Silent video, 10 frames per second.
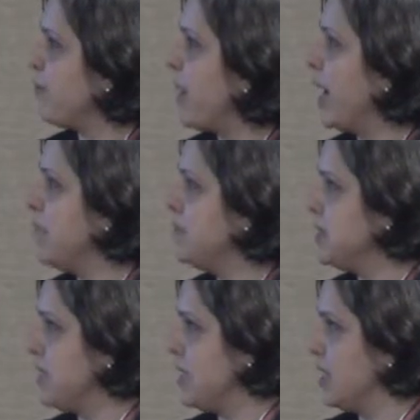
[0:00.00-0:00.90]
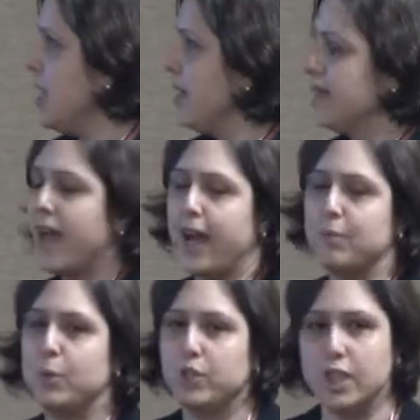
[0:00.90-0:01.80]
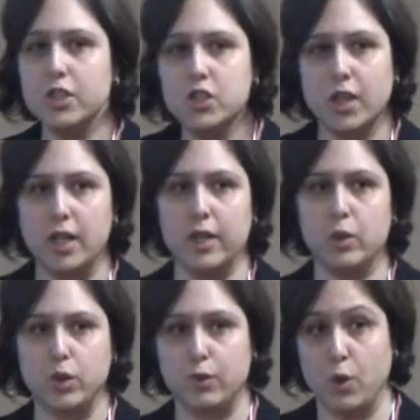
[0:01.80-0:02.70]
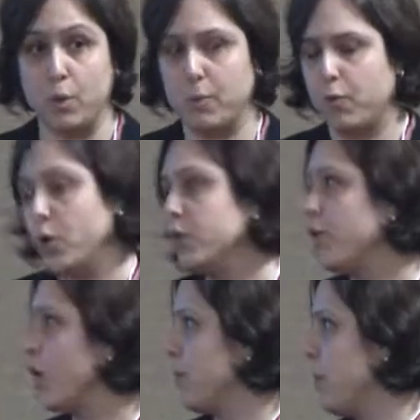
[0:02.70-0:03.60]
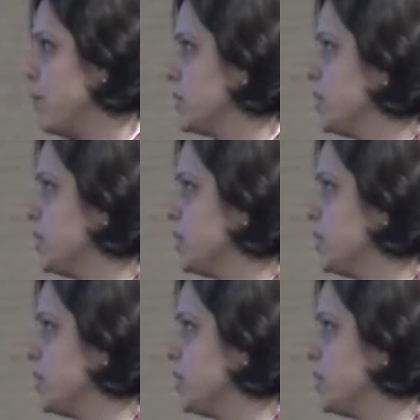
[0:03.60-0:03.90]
pipes here that potentially could form a pore.